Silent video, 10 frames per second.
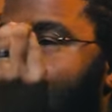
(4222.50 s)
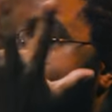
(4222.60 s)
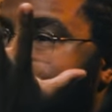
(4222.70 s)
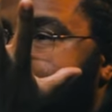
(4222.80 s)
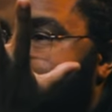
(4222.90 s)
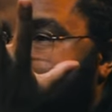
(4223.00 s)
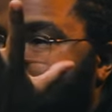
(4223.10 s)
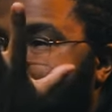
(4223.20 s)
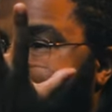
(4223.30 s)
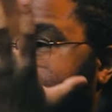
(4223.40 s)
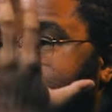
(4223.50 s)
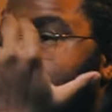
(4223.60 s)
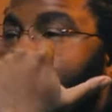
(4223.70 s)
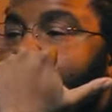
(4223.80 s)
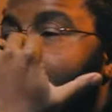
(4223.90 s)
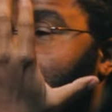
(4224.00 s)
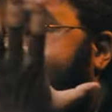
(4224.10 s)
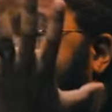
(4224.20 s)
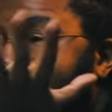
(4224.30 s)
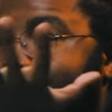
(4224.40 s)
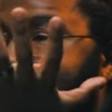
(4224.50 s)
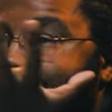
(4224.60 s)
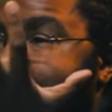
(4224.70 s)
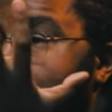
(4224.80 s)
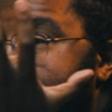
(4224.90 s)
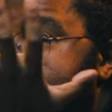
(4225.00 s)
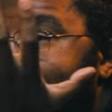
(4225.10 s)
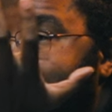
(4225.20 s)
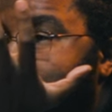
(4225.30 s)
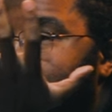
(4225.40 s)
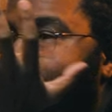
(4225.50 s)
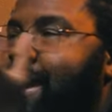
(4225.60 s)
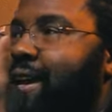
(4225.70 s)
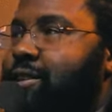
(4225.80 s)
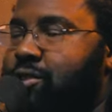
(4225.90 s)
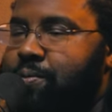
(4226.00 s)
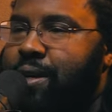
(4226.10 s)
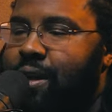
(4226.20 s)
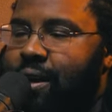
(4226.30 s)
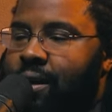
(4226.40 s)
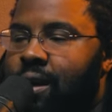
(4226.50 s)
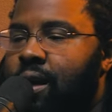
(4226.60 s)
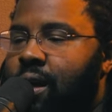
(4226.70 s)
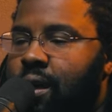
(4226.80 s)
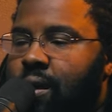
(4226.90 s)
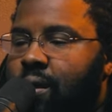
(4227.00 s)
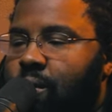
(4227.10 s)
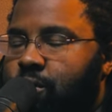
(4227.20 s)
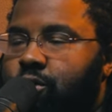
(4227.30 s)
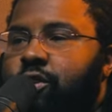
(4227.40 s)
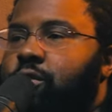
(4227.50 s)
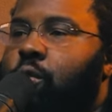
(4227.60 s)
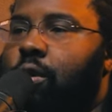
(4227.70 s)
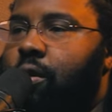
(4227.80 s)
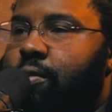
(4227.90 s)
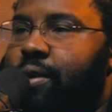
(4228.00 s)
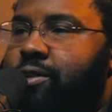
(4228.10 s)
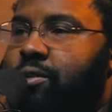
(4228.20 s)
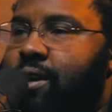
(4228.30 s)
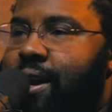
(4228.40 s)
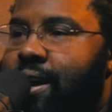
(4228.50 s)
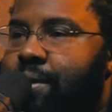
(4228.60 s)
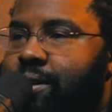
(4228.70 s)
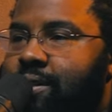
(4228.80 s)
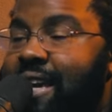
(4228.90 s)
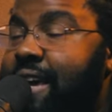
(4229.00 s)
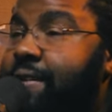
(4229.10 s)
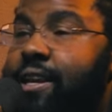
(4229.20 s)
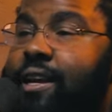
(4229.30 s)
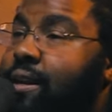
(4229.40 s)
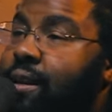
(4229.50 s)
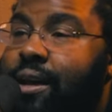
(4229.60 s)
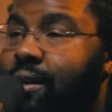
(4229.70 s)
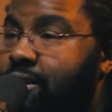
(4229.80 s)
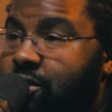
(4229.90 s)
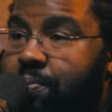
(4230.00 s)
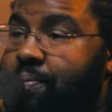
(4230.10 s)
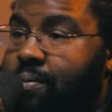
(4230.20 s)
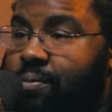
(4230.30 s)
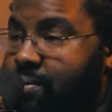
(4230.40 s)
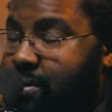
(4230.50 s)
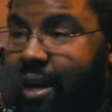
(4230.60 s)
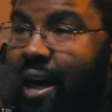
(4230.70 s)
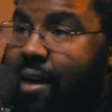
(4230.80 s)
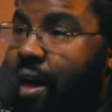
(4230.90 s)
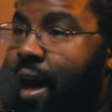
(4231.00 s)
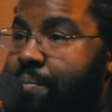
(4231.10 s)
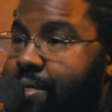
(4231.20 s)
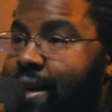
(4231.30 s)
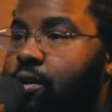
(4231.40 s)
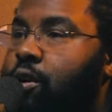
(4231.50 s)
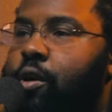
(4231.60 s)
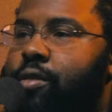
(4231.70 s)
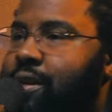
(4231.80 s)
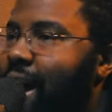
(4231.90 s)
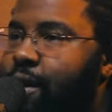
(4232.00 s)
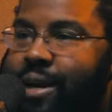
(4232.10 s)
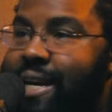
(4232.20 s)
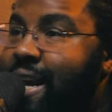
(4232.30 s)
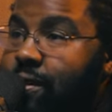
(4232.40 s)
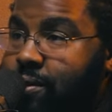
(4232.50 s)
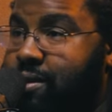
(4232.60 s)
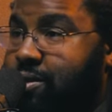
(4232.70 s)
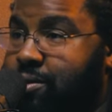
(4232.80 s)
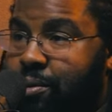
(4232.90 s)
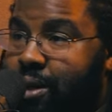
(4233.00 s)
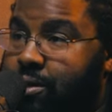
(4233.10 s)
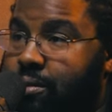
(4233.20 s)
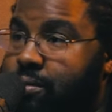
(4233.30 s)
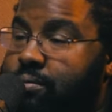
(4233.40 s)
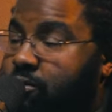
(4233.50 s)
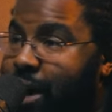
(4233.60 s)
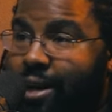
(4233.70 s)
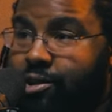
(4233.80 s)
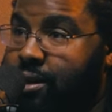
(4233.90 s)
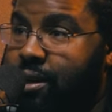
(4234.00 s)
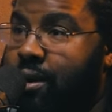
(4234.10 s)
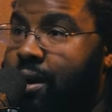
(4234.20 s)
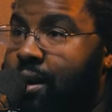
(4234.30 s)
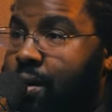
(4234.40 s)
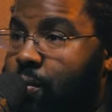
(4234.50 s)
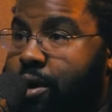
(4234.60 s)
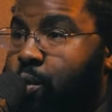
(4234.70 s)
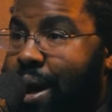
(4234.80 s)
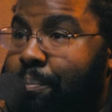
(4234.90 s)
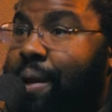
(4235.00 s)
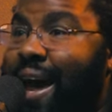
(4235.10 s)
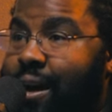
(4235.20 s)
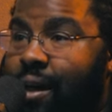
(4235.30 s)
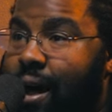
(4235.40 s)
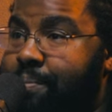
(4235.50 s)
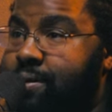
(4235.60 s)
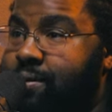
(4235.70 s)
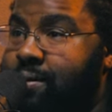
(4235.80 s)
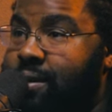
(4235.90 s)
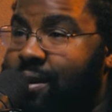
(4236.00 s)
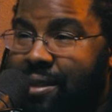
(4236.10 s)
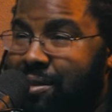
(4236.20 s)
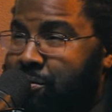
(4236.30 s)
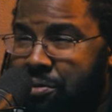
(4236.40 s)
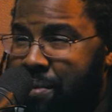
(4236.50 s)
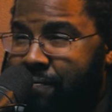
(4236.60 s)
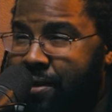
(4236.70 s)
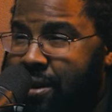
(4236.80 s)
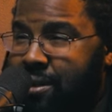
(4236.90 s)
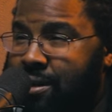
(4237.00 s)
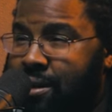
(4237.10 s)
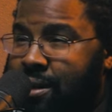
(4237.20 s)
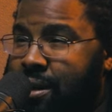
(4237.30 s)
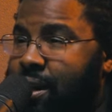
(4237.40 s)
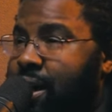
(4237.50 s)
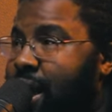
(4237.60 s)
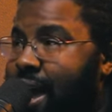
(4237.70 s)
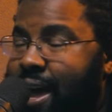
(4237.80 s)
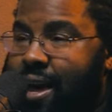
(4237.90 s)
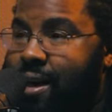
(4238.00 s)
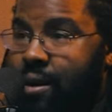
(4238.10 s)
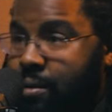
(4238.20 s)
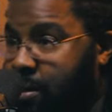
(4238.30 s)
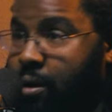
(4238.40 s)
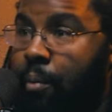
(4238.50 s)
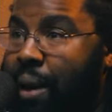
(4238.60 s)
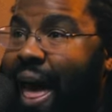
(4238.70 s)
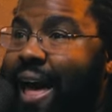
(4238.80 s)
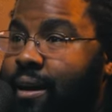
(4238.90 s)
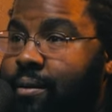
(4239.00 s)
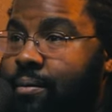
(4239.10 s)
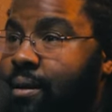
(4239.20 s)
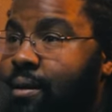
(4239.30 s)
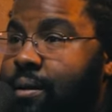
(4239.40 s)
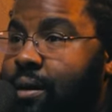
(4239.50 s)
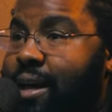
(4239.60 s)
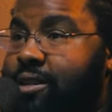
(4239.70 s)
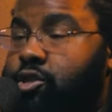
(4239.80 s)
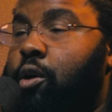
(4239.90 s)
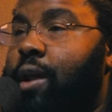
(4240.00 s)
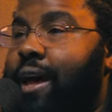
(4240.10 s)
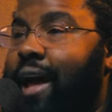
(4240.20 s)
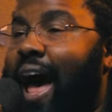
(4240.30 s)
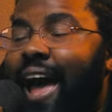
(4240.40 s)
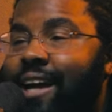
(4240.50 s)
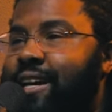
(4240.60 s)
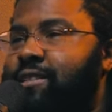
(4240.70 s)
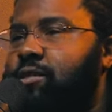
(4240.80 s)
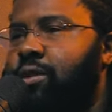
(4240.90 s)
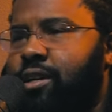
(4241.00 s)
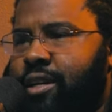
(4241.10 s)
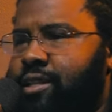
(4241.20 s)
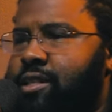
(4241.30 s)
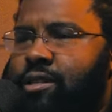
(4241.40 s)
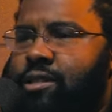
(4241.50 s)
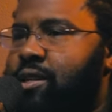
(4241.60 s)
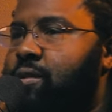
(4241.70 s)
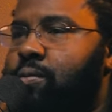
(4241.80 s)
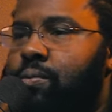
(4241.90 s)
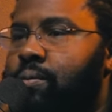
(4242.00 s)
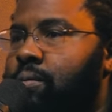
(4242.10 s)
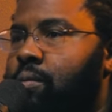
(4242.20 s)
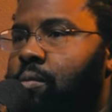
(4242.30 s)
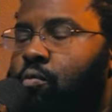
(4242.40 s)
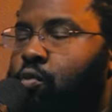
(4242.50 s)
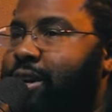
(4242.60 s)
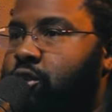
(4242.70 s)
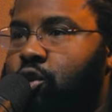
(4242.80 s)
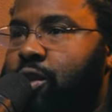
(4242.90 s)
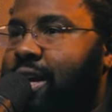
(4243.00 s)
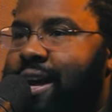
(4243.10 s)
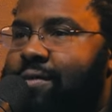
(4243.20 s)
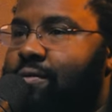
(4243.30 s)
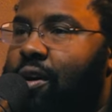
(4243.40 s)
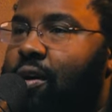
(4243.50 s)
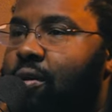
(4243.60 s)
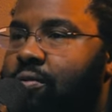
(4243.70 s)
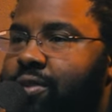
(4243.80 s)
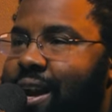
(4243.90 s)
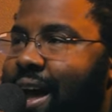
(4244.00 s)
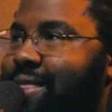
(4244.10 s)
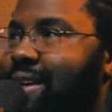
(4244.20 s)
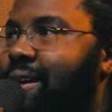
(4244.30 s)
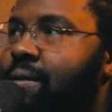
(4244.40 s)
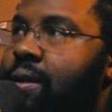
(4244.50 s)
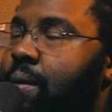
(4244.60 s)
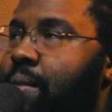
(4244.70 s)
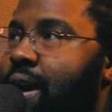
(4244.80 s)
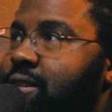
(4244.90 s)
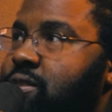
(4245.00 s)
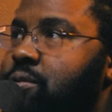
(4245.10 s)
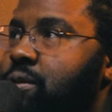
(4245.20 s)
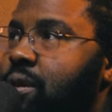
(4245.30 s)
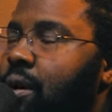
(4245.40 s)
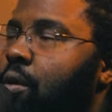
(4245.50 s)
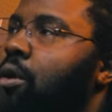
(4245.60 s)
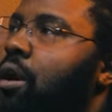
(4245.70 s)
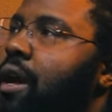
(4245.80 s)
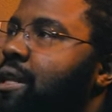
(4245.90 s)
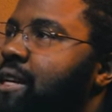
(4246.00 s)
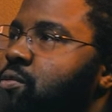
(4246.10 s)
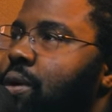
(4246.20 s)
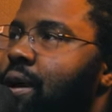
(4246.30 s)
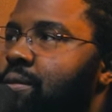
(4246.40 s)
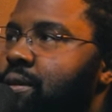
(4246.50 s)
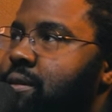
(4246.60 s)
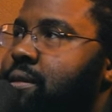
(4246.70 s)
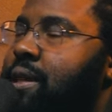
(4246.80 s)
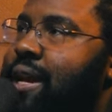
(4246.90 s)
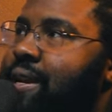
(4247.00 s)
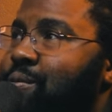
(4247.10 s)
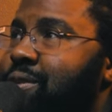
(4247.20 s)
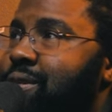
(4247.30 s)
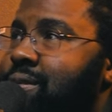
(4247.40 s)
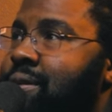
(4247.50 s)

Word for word: up. It, it's just something you have to deal with. Pastor, I can't just be like, well, just ignore all the racial dynamics. Even in like, let's just take it out of the hypothetical and go to the Tyre Nichols situation tragedy, where you had black cops I think this was Memphis. Mm-hmm, yeah. And black. They beat him to death, basically. And so, yeah. like, I had to ask the question is this still racially involved? And I think my answer, or at least where I was landing, was